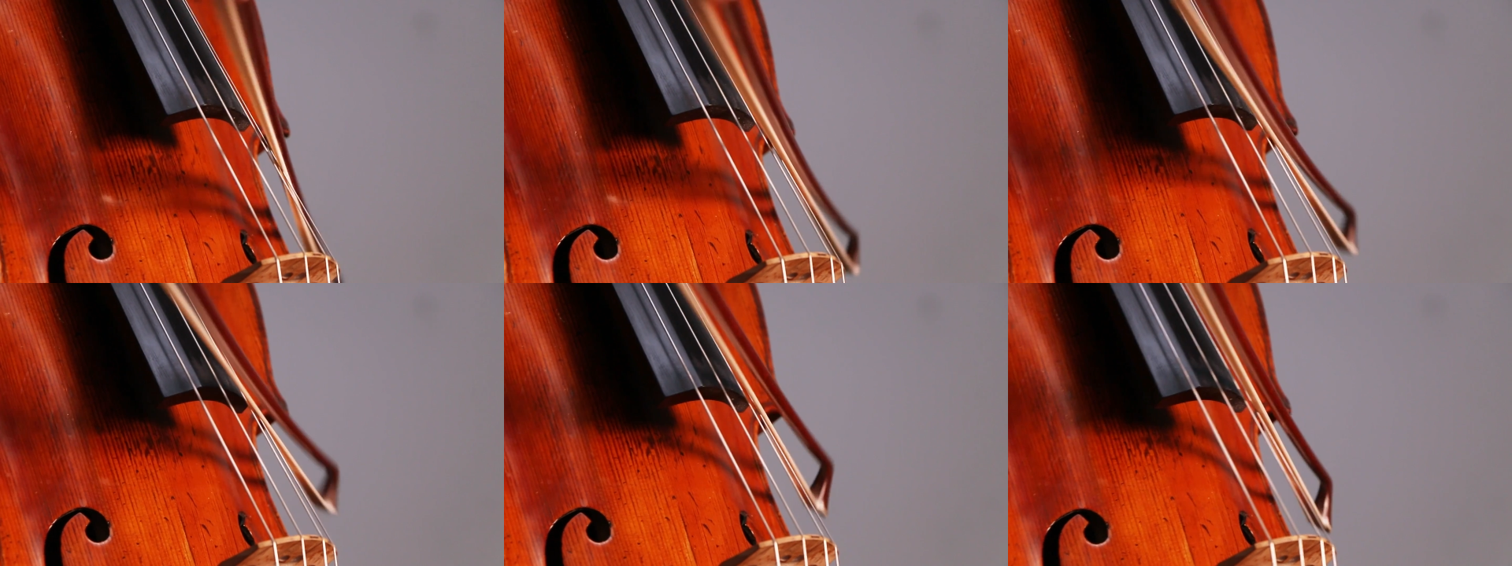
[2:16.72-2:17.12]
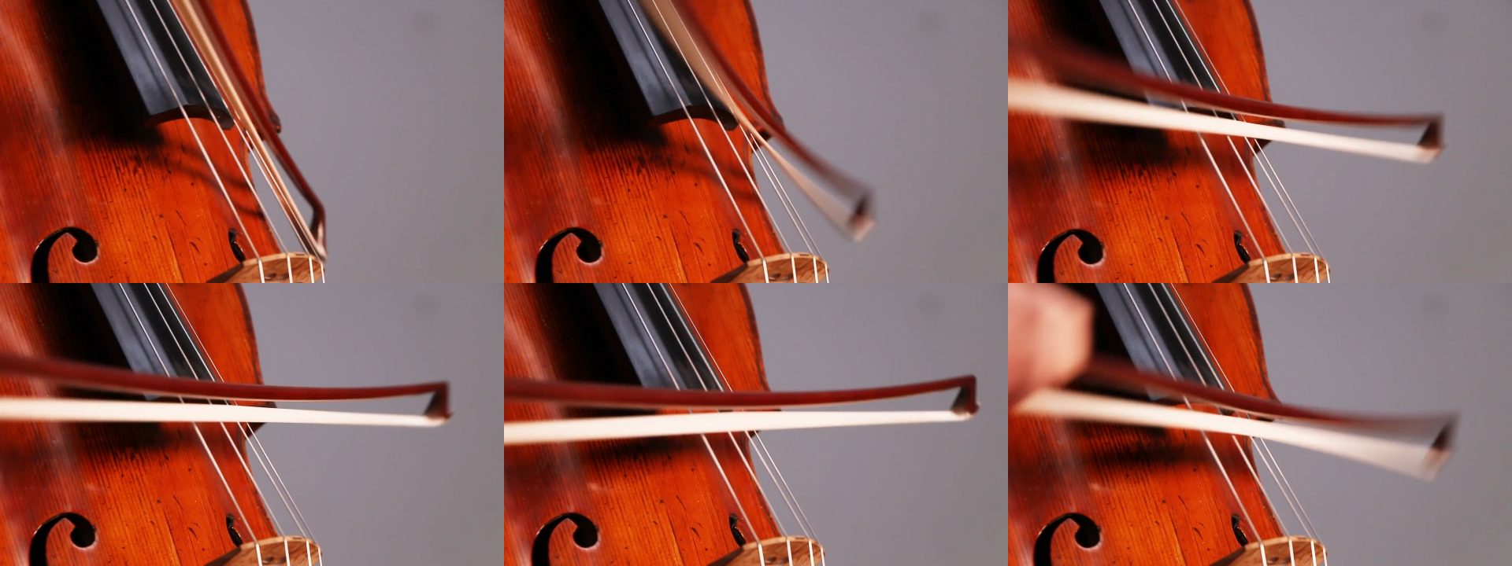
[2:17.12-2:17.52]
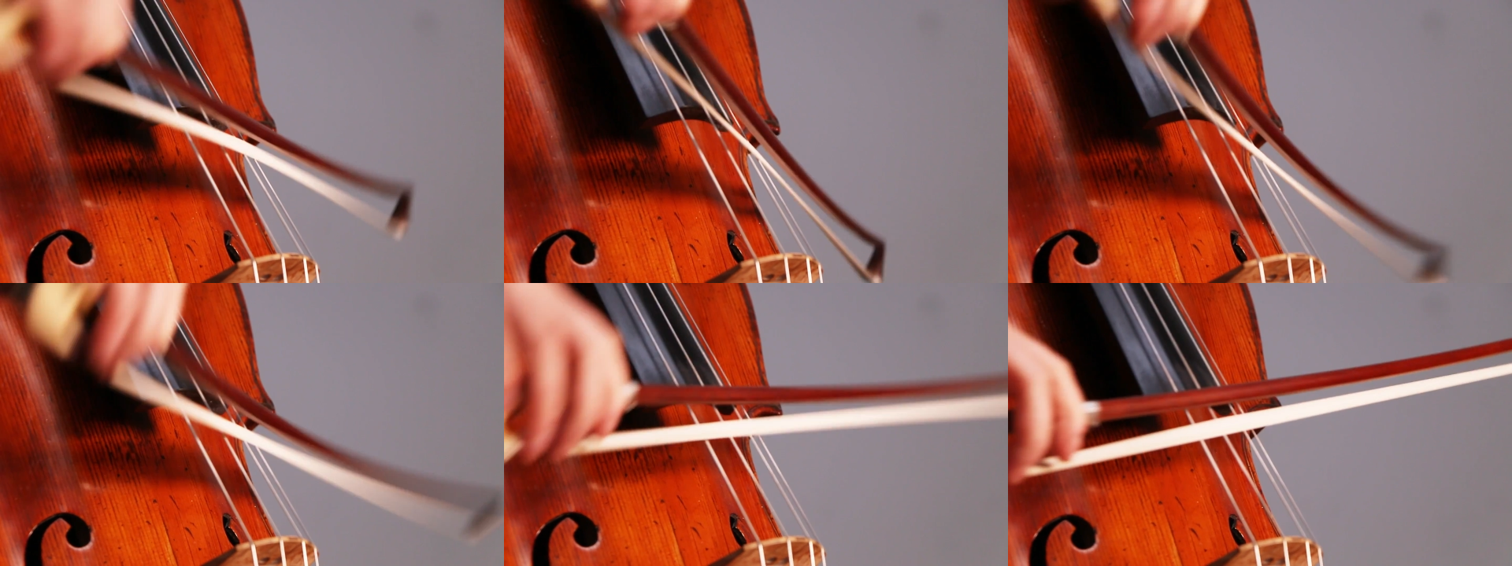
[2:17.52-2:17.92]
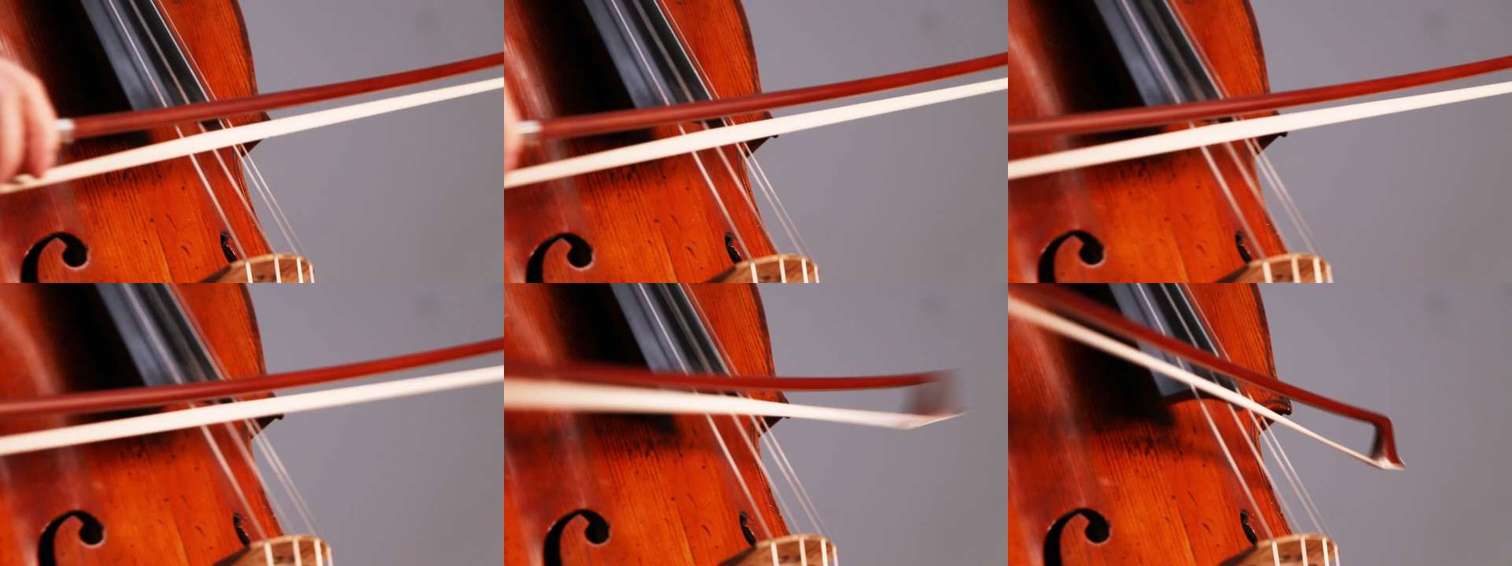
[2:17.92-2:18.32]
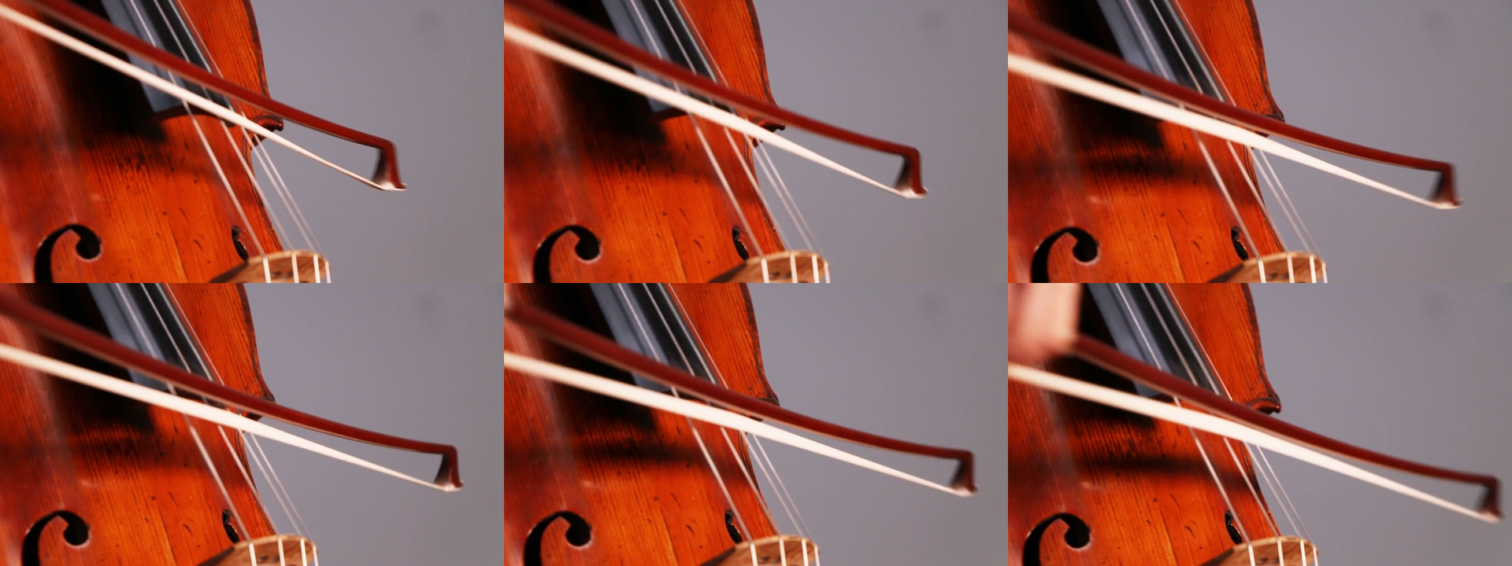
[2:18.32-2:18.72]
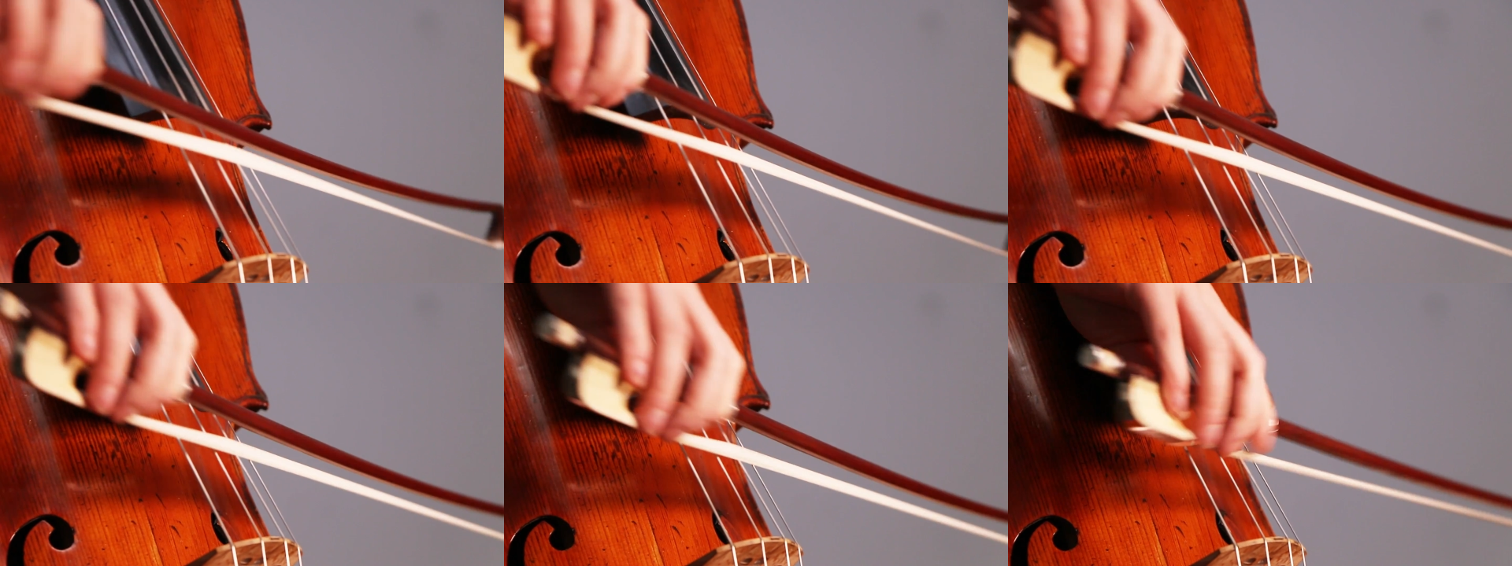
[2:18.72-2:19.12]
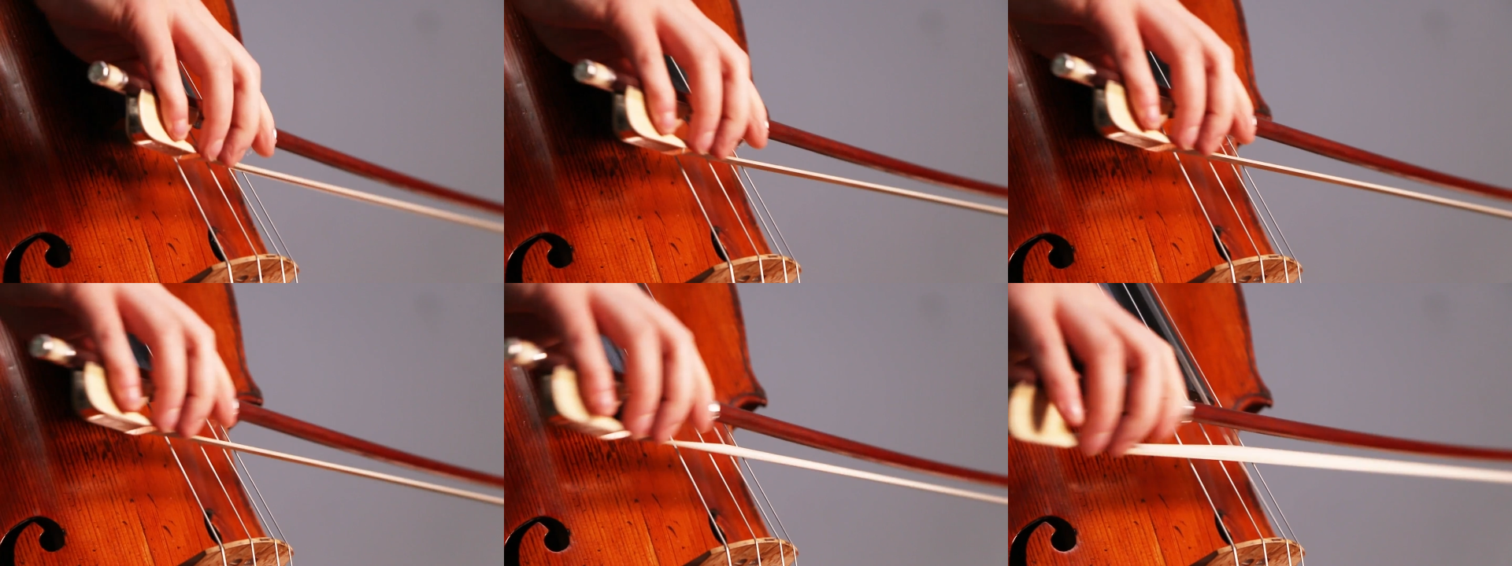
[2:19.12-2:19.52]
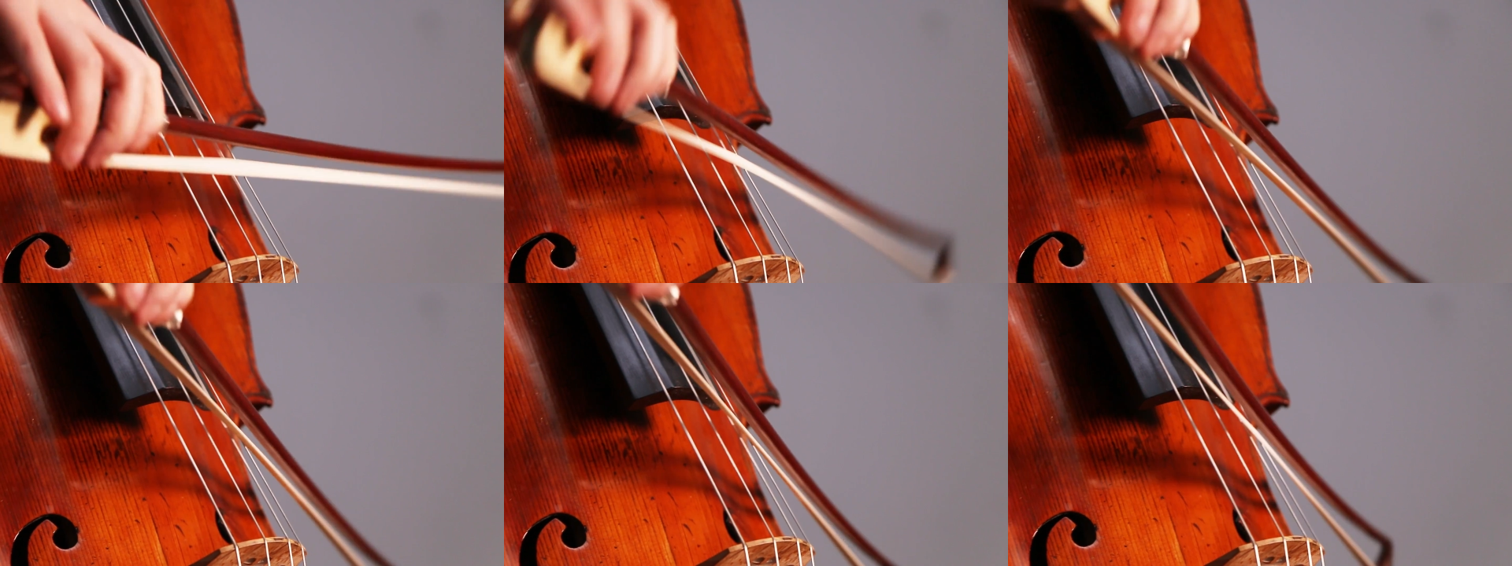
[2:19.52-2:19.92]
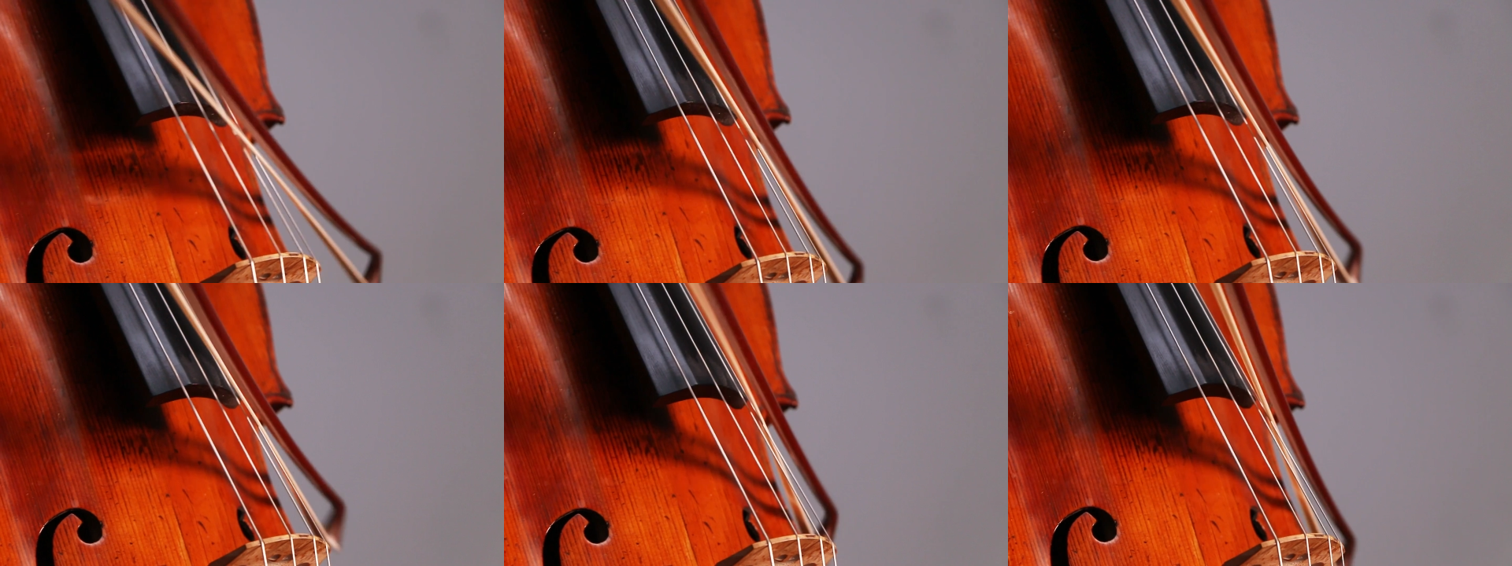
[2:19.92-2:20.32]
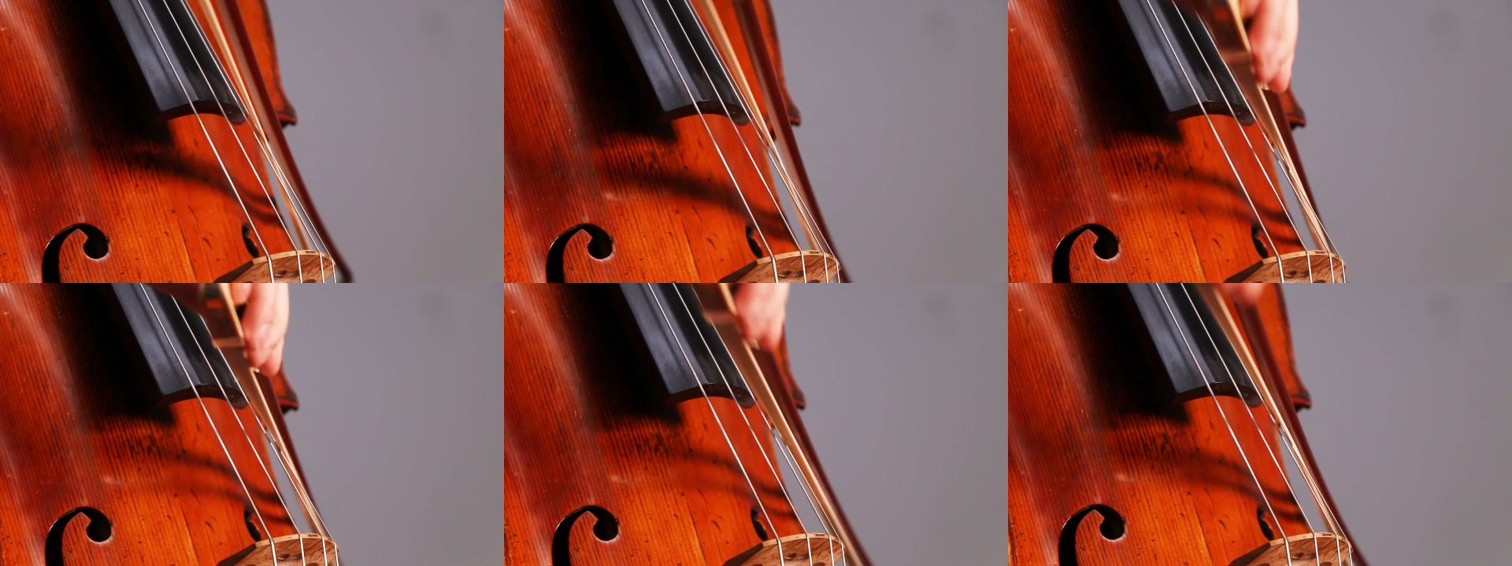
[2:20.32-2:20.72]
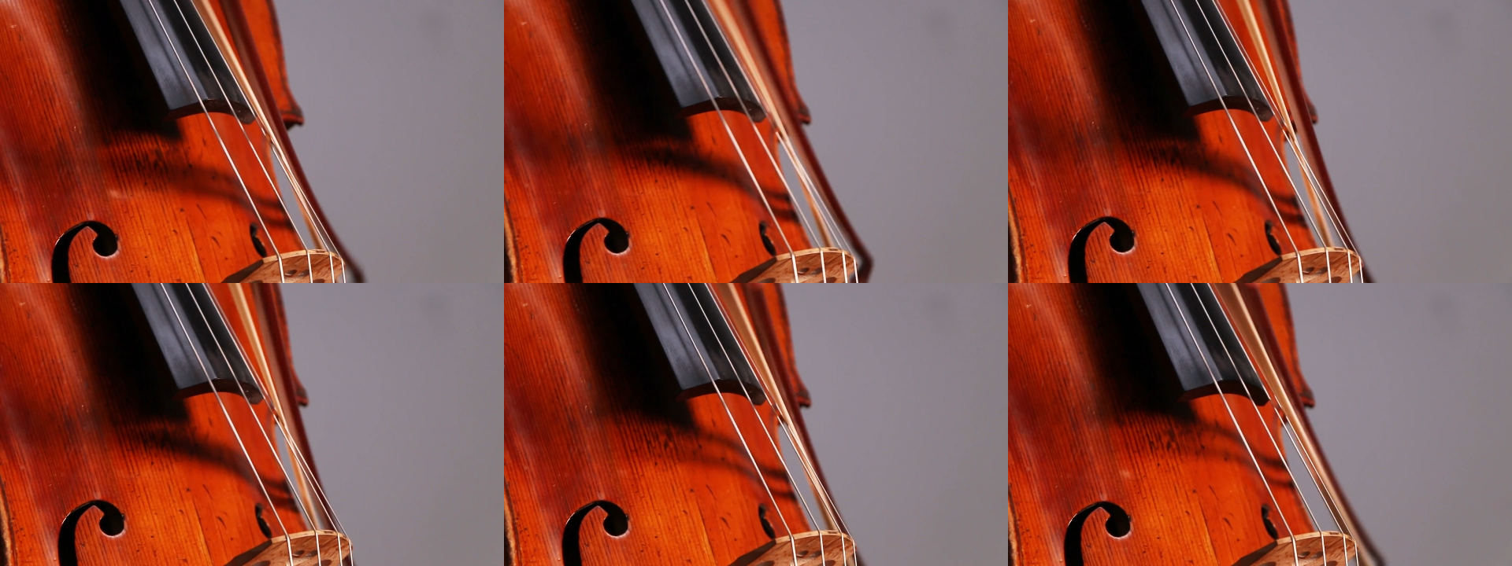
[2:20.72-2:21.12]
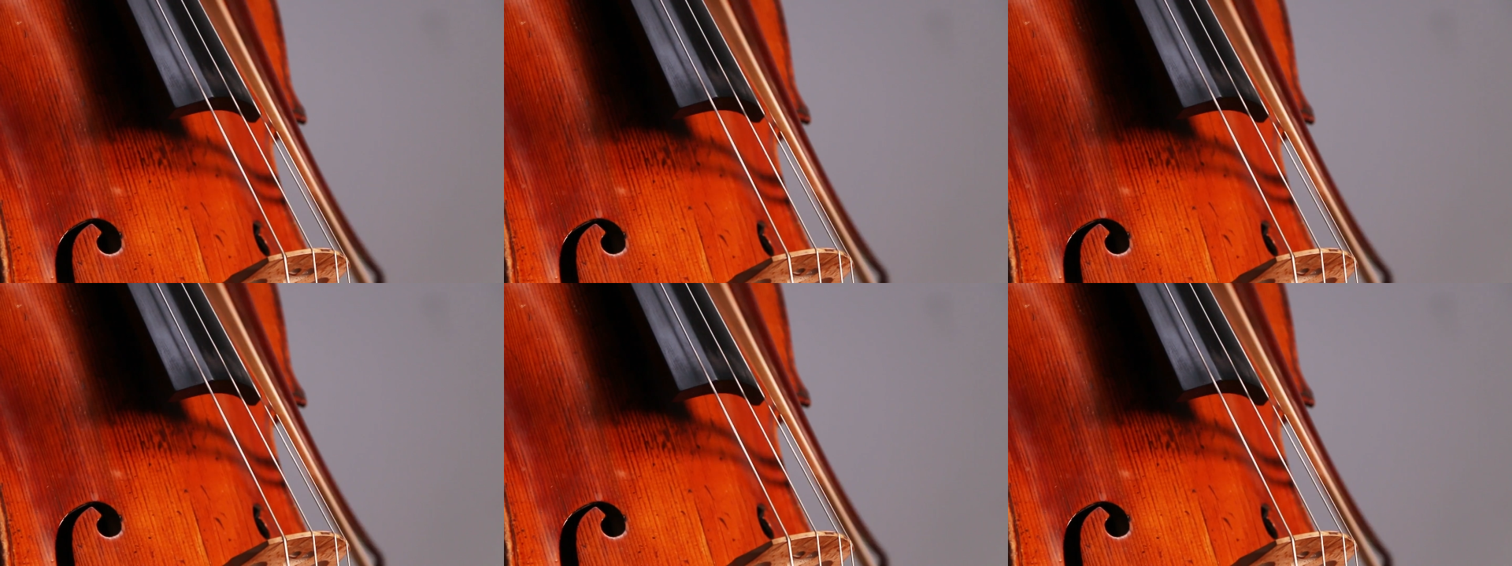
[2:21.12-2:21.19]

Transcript: (no speaker visible)